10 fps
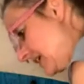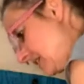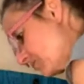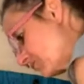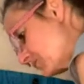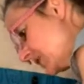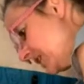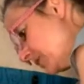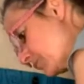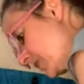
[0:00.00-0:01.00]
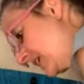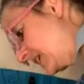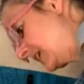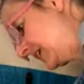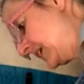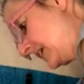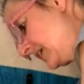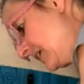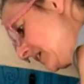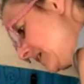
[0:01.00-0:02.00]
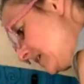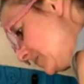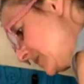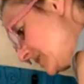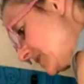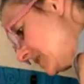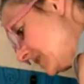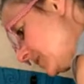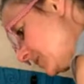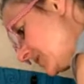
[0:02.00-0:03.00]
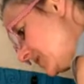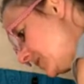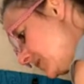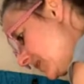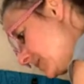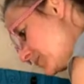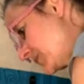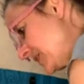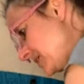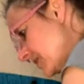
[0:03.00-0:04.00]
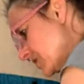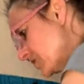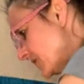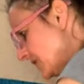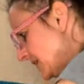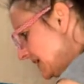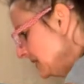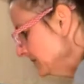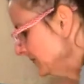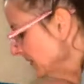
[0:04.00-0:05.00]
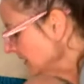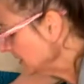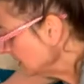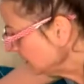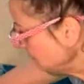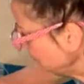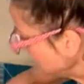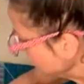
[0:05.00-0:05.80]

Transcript: get really wrinkly. With those, you are pretty much fine. If you